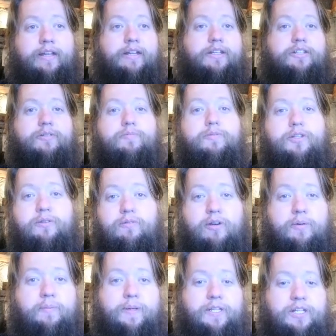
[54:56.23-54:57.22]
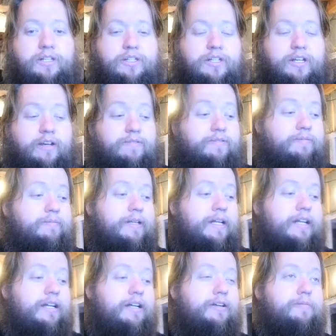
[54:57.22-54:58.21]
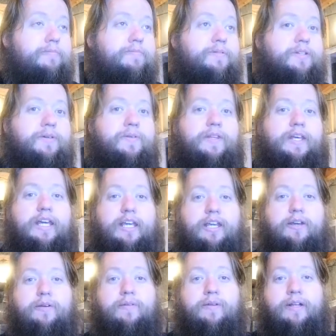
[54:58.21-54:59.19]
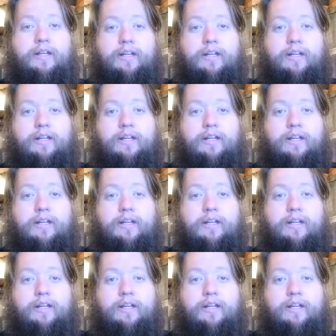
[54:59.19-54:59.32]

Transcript: some Dune RPG stuff. So thank you.